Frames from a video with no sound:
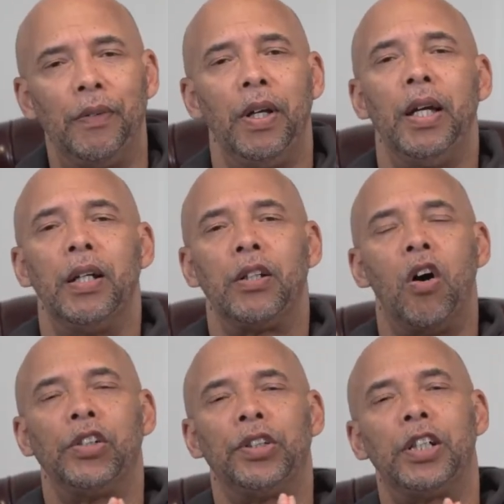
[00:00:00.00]
of
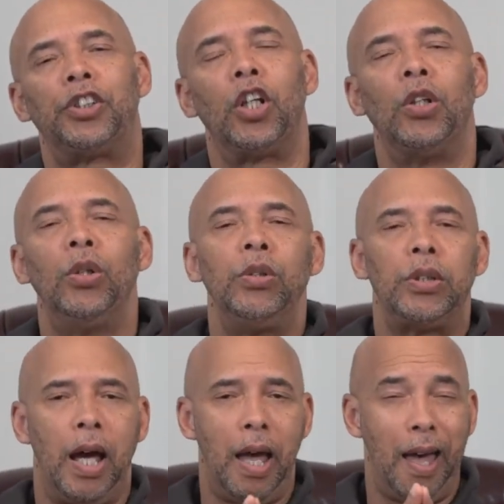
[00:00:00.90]
causing us to lose
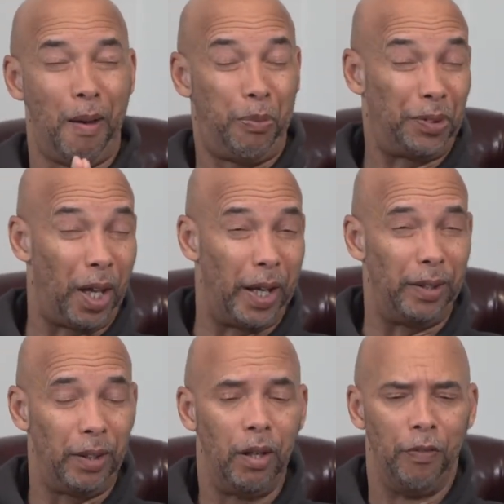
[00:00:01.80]
our
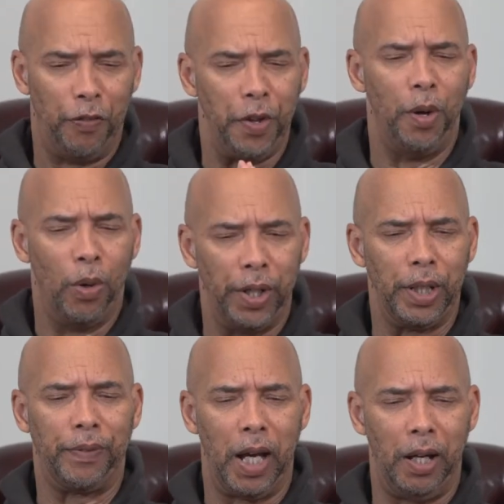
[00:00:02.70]
appetite for the
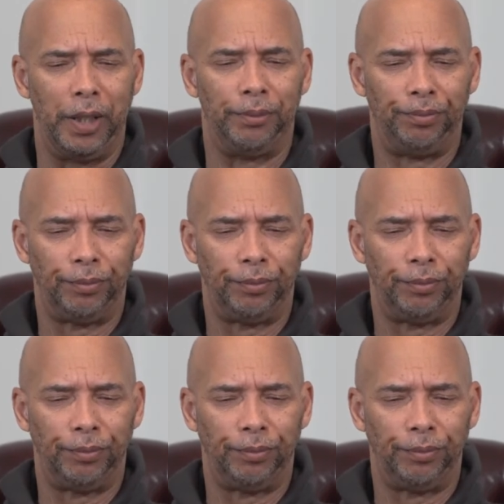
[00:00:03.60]
Word of God.